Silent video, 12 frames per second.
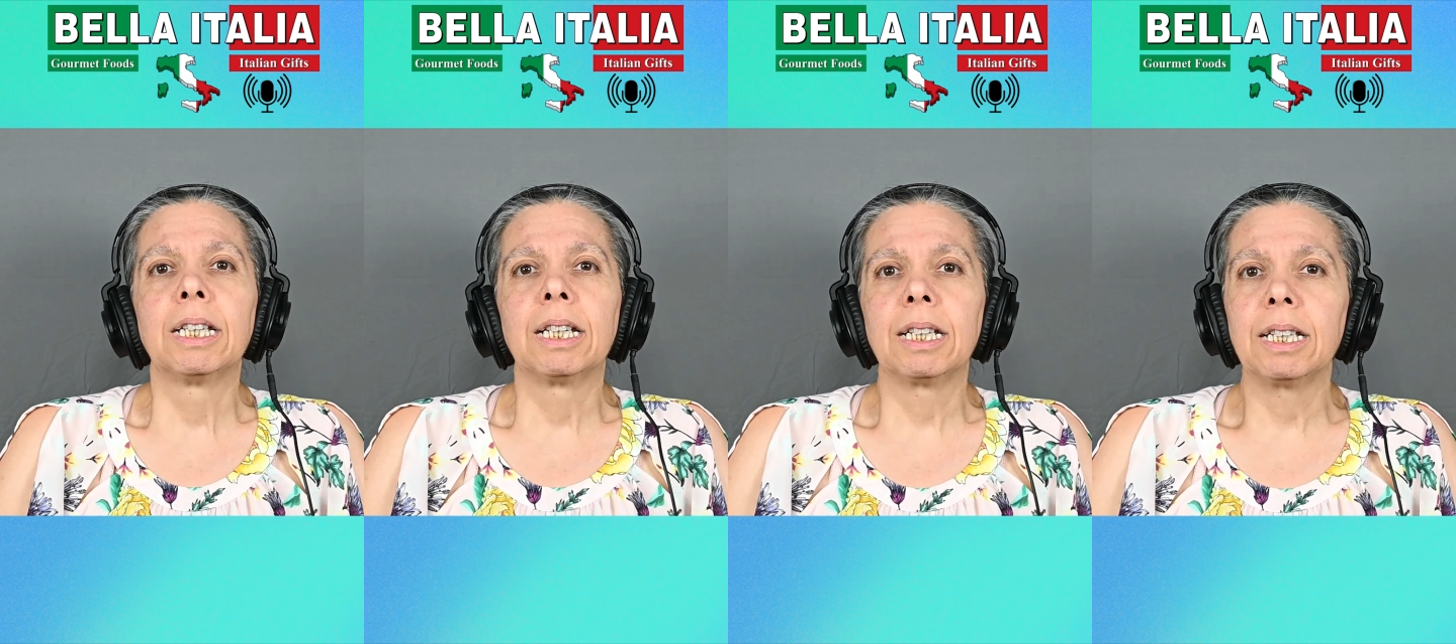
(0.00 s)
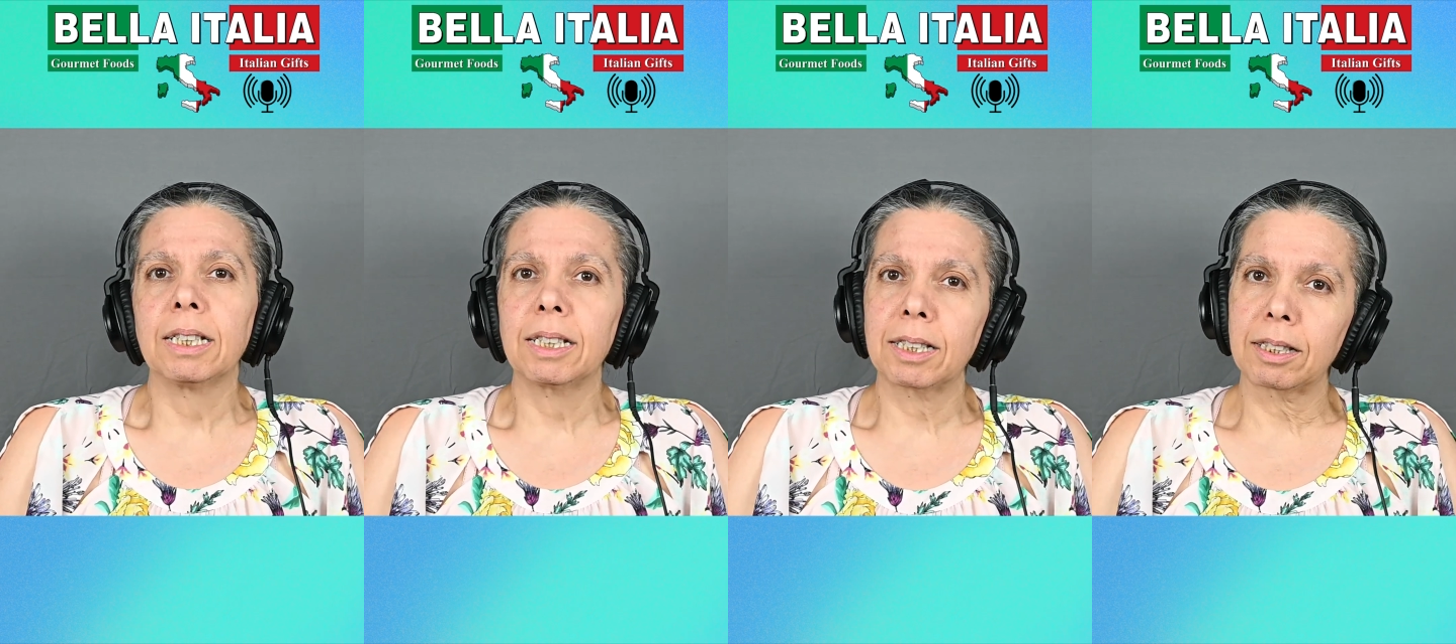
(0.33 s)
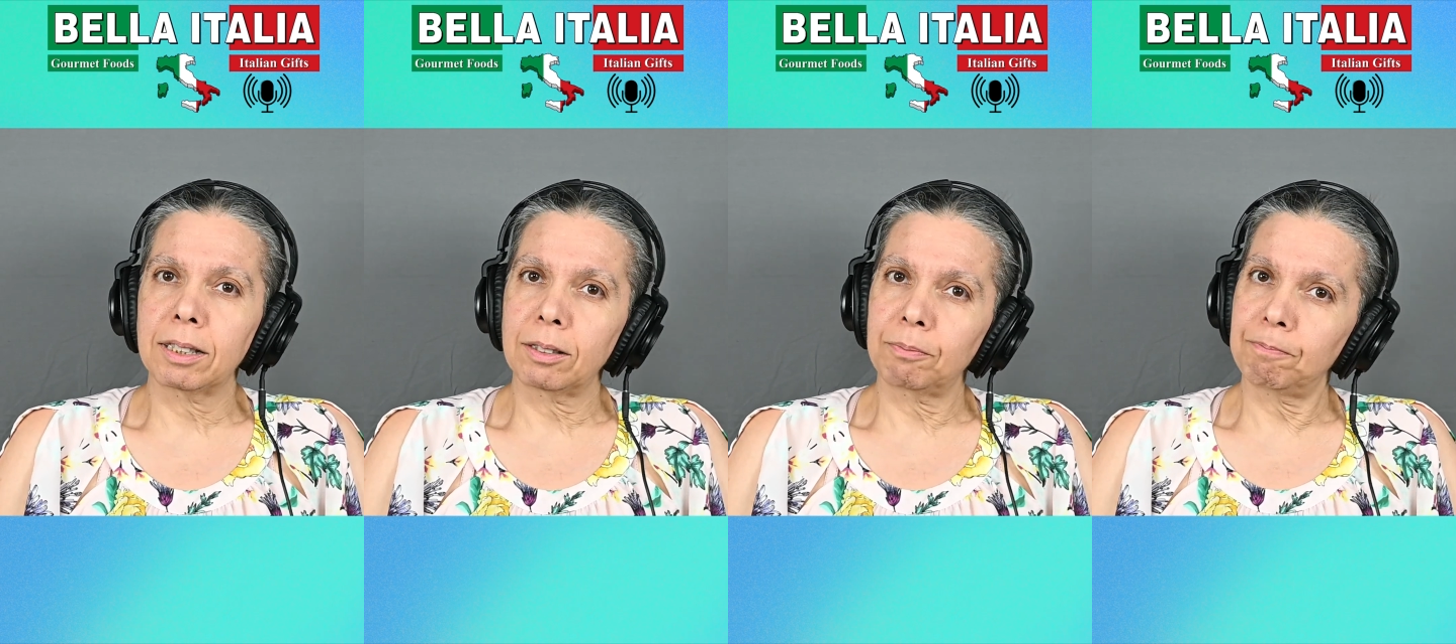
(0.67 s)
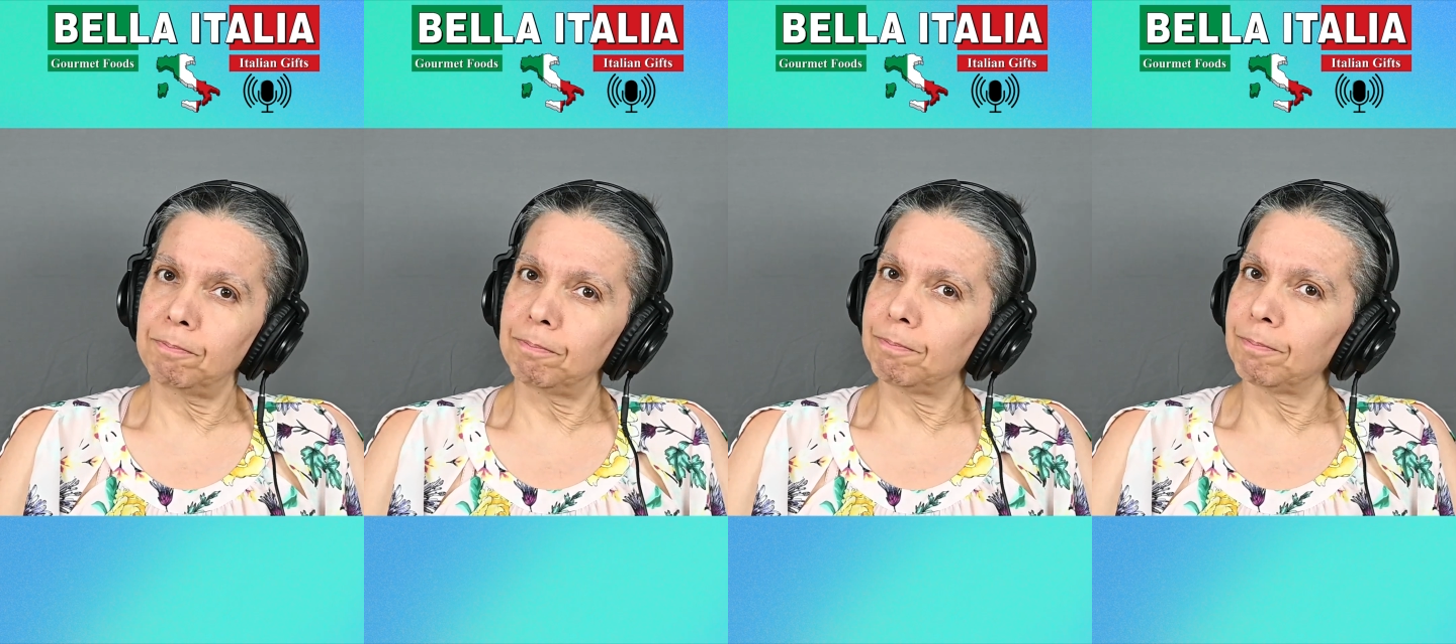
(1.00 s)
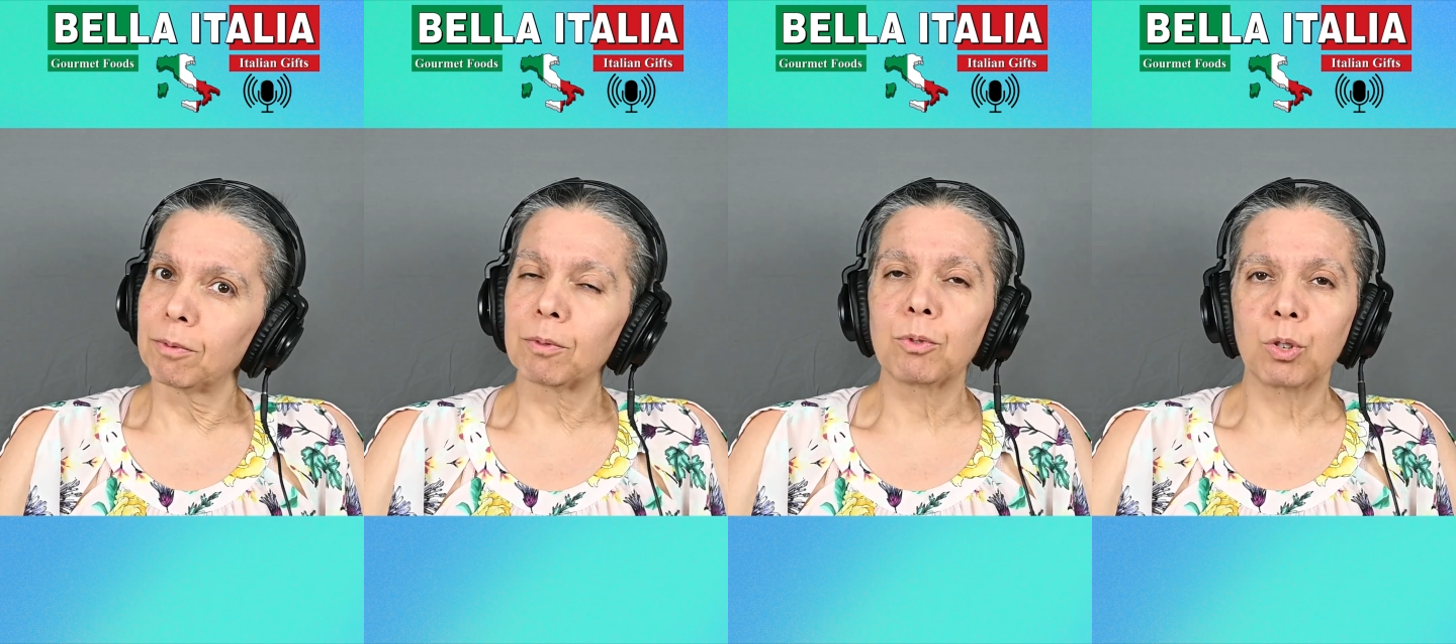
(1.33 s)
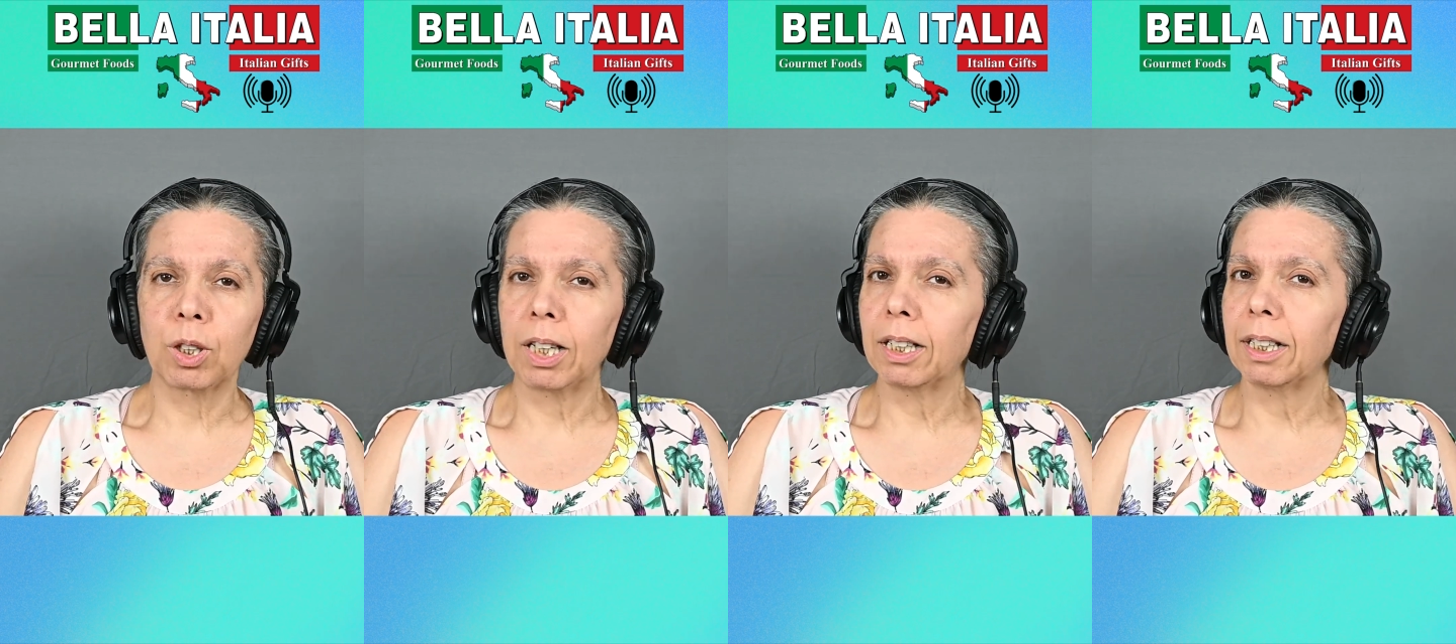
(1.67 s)
It's
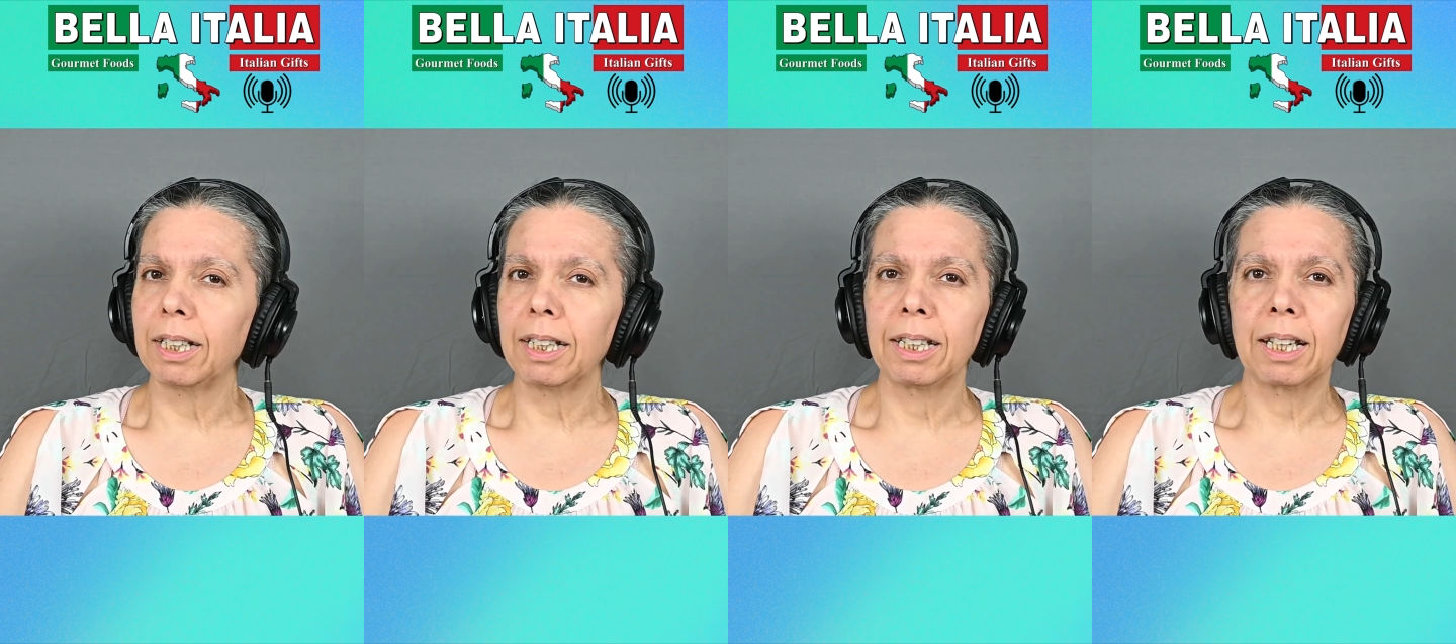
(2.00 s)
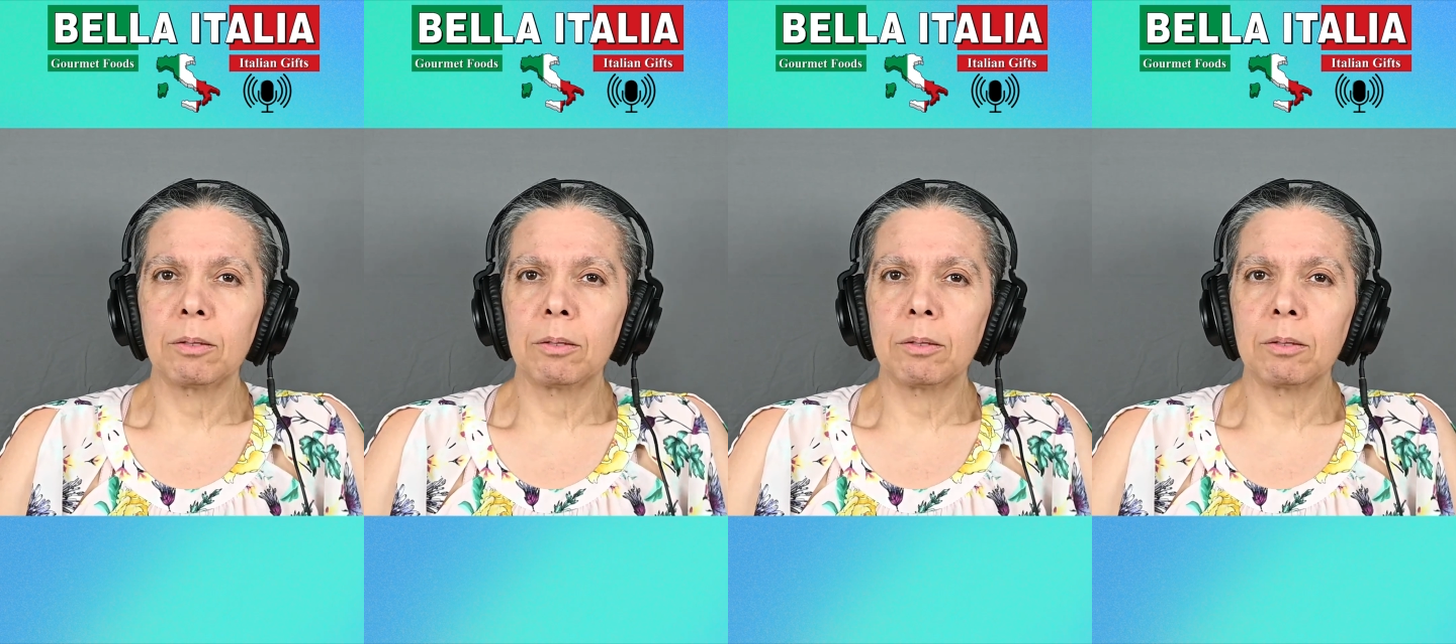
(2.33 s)
really,